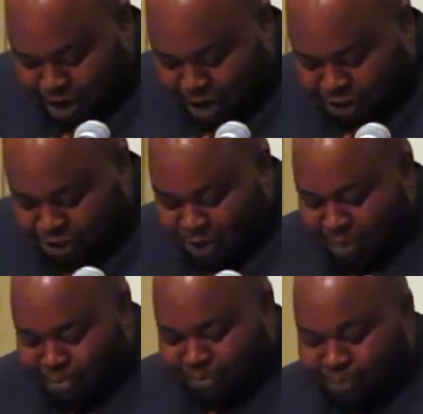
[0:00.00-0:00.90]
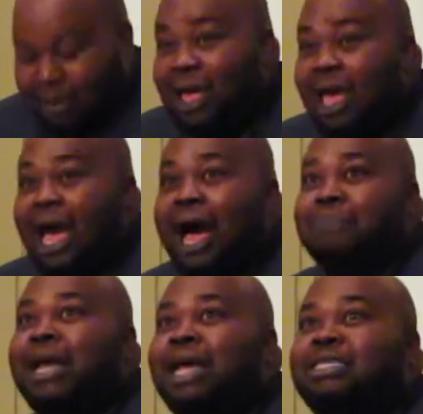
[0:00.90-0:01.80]
Also,
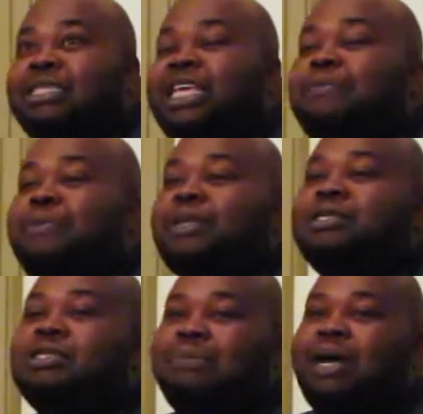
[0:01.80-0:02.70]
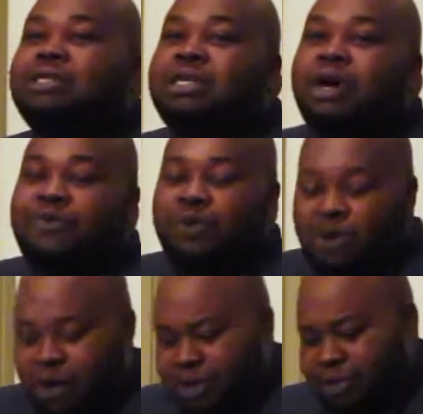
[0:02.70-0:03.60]
I'm not just keeping this to myself.
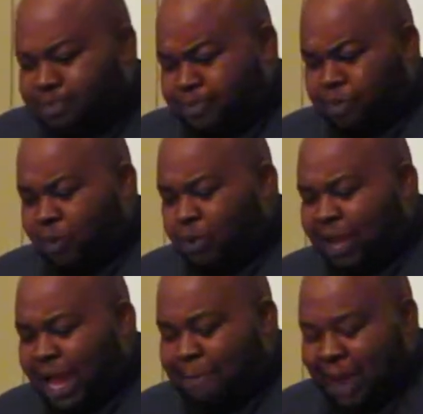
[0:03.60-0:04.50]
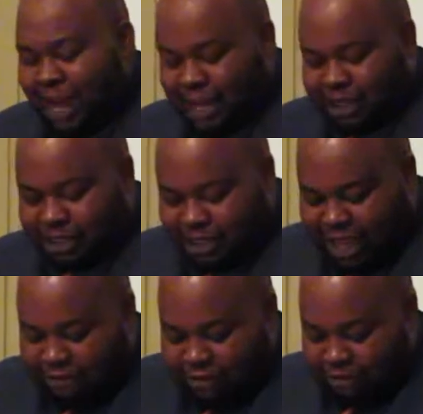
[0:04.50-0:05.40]
When we got back, I did a
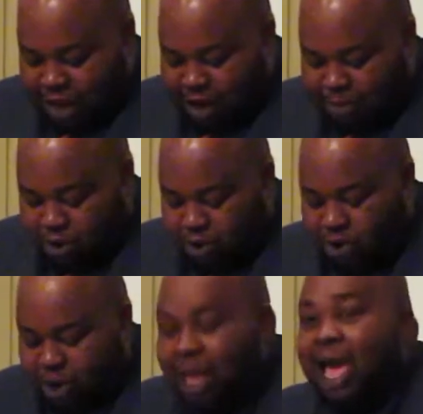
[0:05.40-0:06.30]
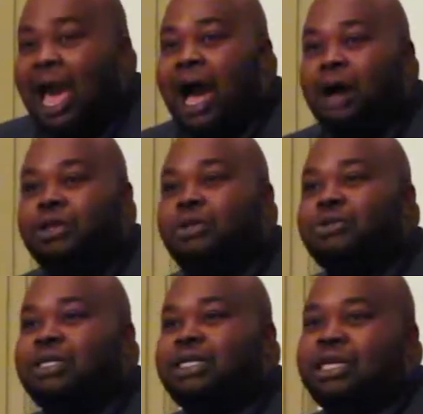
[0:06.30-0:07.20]
staff development on how to
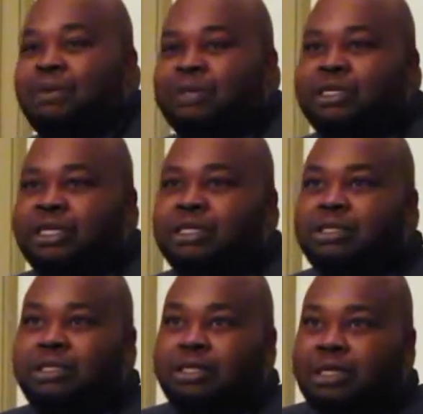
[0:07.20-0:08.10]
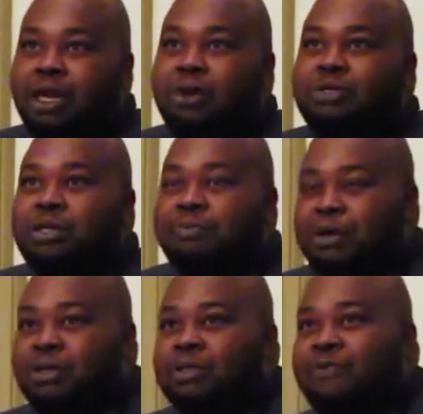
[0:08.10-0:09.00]
use these images, you know, to
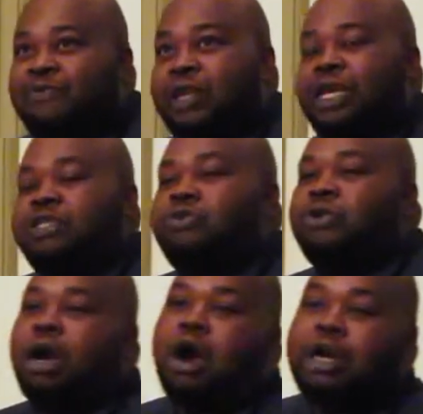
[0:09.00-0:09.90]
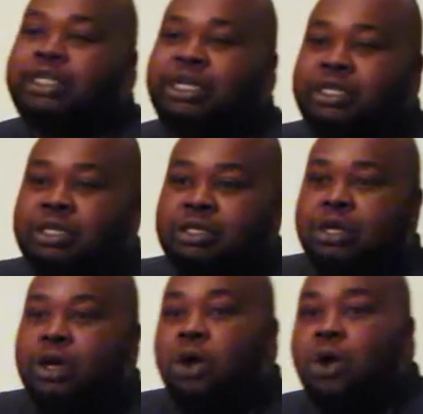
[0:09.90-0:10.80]
build for the history and the art teachers
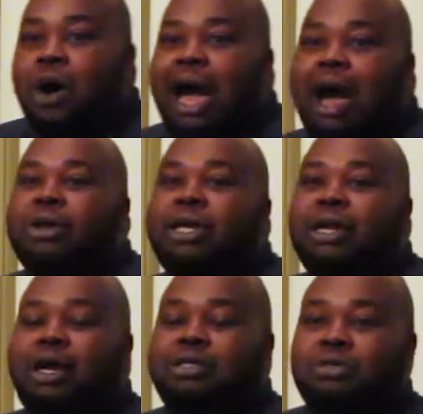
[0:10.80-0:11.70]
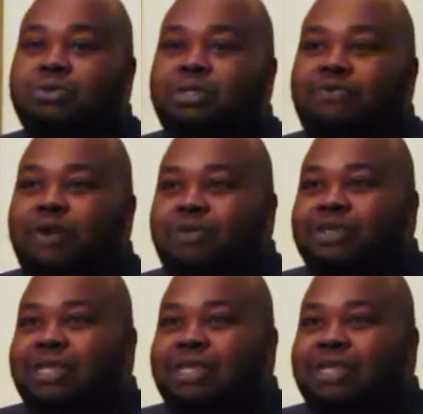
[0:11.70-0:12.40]
on how to get our students involved.